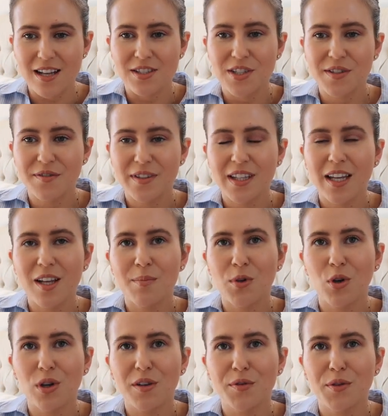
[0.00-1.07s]
I just feel like I'm
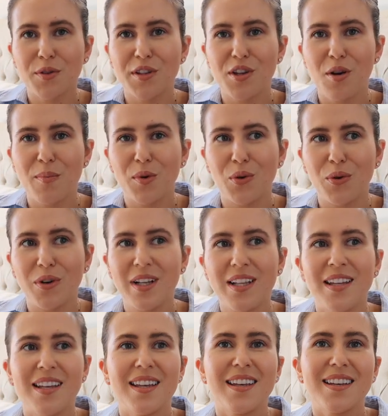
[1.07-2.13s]
going for a lot more
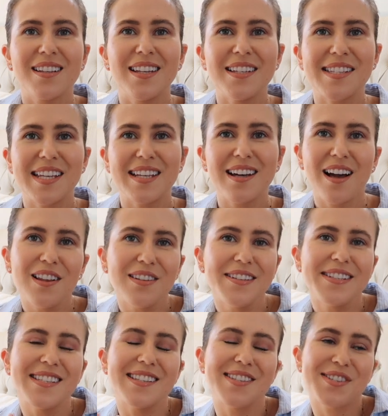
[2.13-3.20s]
classic
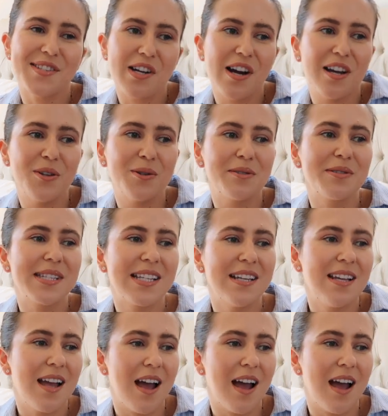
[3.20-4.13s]
colors and styles.